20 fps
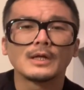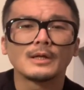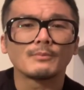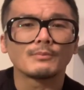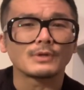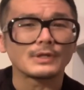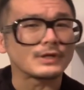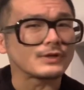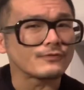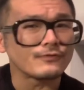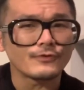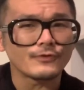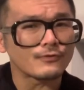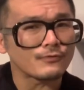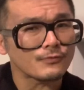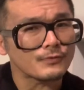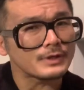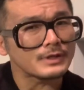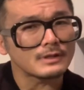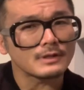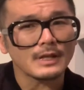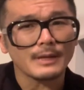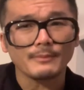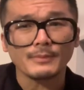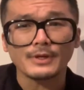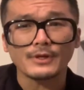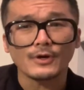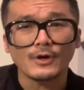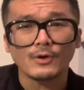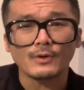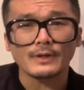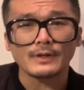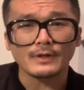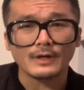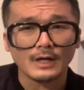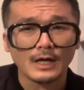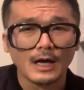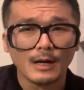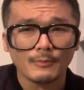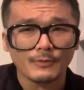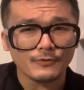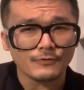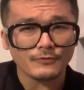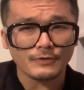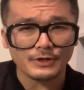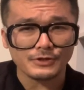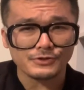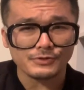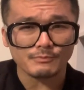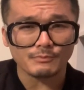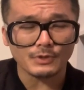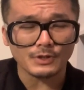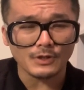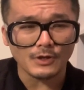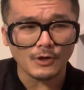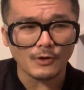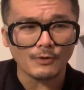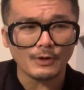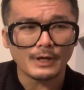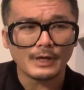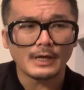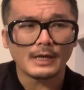please feel free to let me know in the comments section below.